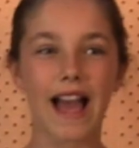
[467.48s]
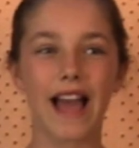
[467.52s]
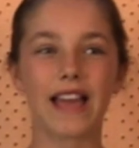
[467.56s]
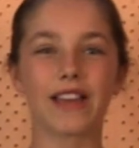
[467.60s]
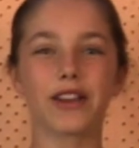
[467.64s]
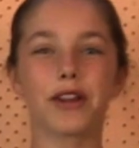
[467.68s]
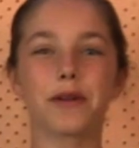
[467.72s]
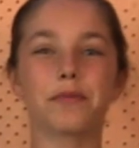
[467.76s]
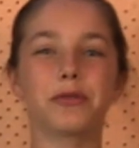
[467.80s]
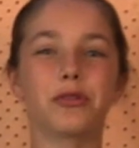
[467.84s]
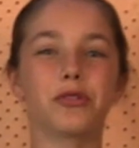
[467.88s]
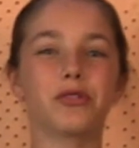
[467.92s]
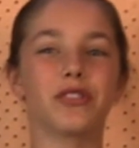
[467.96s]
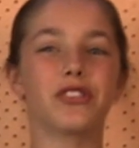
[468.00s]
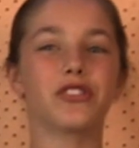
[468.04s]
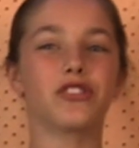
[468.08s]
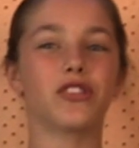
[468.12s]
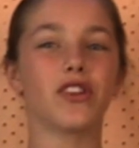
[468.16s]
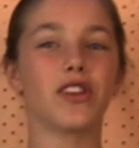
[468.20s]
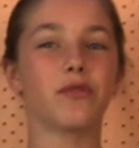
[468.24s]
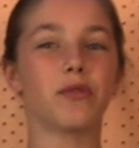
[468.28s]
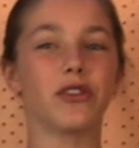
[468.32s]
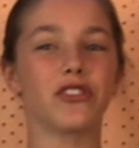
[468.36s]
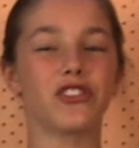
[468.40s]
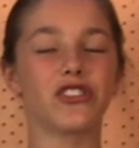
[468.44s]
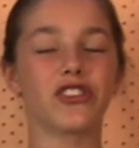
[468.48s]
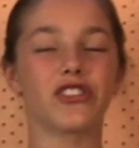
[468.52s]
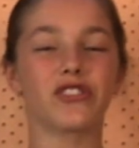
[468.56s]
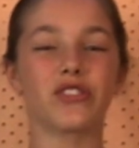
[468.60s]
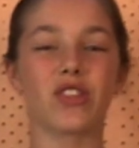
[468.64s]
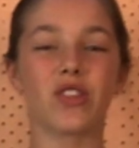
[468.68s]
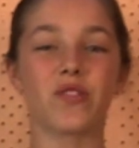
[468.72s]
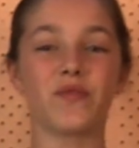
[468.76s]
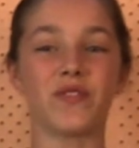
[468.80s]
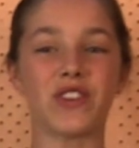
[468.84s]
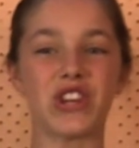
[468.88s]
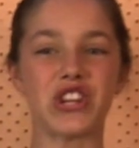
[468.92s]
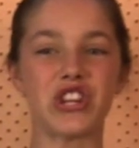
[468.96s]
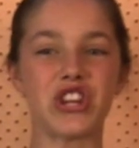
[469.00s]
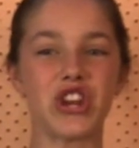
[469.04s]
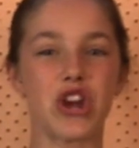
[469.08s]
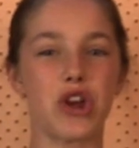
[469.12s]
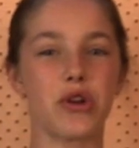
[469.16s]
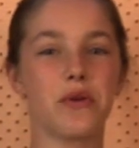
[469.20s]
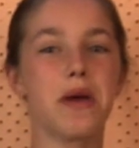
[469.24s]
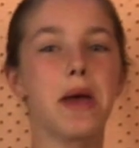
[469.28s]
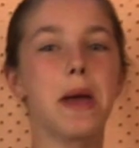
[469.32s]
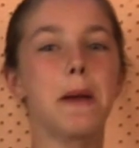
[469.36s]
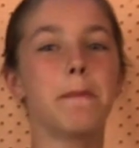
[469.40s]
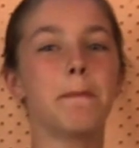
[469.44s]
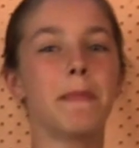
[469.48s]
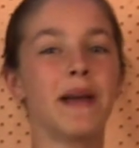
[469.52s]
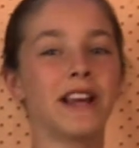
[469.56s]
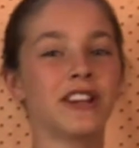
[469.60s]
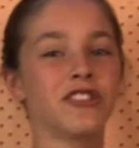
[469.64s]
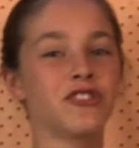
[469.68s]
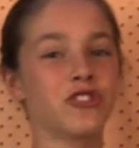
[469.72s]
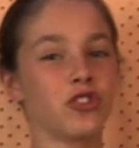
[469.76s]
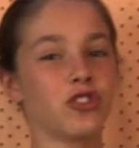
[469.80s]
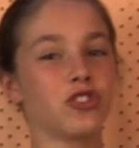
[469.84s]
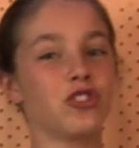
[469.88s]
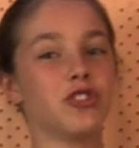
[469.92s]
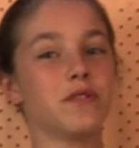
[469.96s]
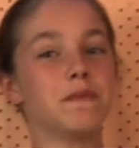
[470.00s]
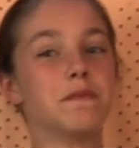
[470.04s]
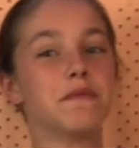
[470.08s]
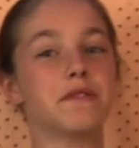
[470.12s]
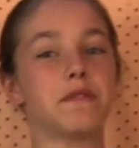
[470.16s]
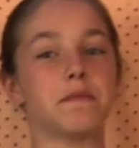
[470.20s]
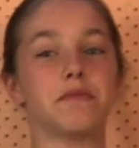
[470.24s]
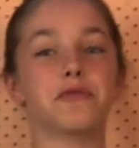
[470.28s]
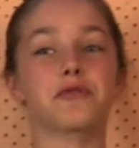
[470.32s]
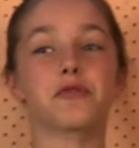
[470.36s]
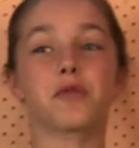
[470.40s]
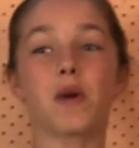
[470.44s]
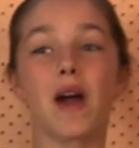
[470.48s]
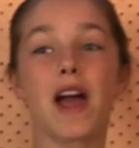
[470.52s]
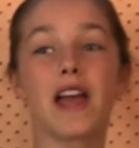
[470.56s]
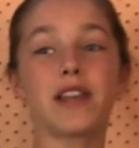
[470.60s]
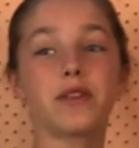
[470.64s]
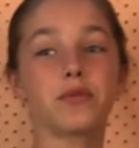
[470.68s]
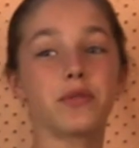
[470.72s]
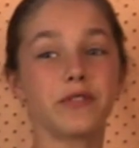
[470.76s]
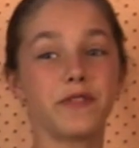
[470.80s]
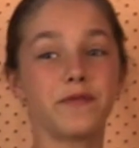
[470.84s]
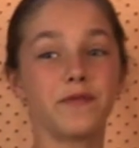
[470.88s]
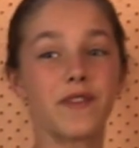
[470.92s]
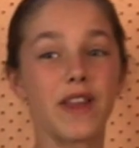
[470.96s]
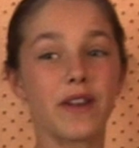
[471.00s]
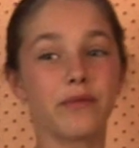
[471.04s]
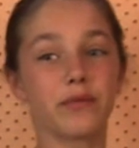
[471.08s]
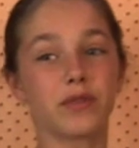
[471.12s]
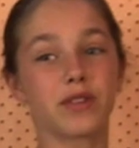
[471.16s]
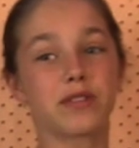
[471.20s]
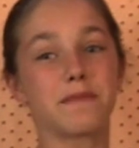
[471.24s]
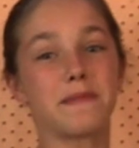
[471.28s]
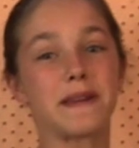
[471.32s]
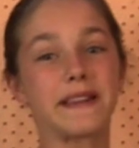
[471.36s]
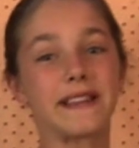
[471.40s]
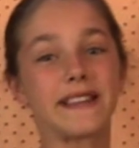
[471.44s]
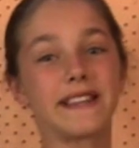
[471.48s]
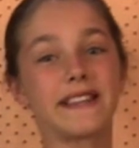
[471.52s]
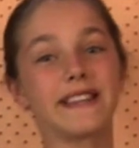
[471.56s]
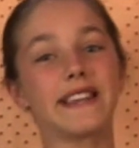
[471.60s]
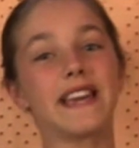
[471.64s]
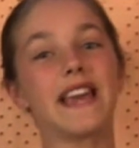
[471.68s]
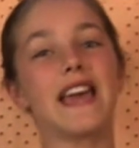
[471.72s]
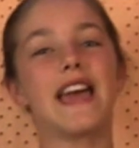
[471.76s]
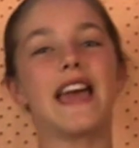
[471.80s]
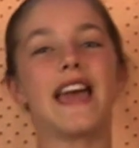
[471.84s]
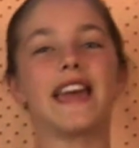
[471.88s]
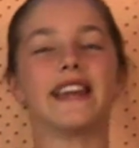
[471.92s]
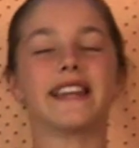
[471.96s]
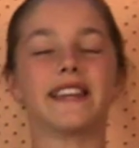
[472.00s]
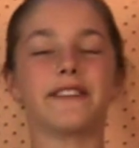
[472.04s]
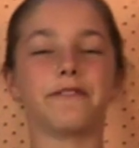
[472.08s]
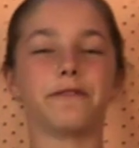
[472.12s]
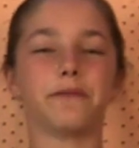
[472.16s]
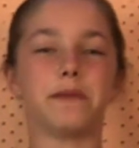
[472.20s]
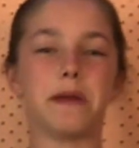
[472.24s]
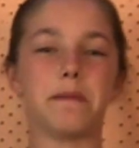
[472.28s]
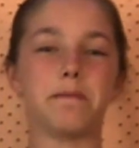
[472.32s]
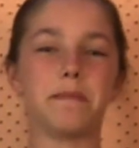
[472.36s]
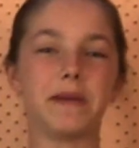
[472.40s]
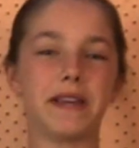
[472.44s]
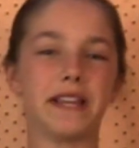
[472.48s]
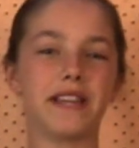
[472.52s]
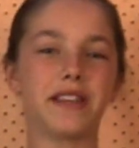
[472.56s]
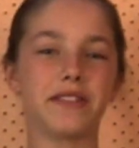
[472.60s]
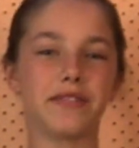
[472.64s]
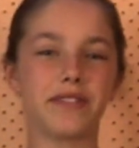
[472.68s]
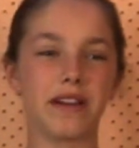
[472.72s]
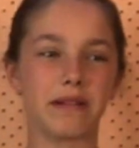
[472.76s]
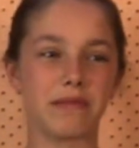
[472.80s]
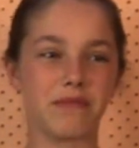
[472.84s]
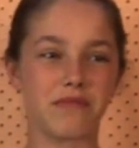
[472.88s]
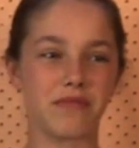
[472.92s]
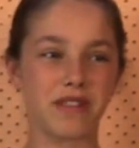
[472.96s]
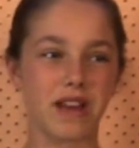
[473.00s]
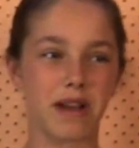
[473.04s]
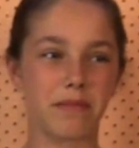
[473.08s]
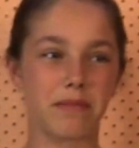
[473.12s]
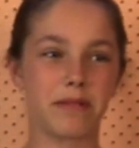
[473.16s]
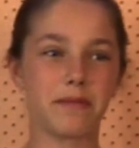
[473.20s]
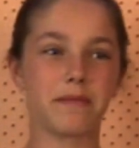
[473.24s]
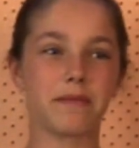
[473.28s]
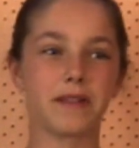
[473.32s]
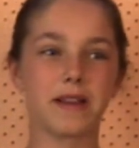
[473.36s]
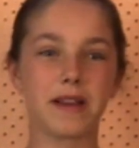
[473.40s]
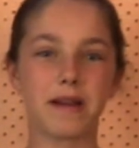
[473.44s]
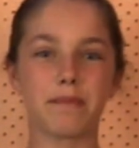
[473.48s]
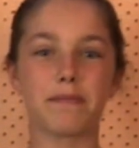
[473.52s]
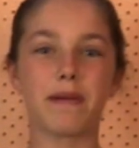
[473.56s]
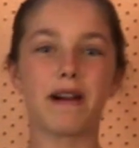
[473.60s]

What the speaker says: I hope you enjoyed watching this video. Make sure you subscribe to Invent with Mikky and give me a big thumbs up.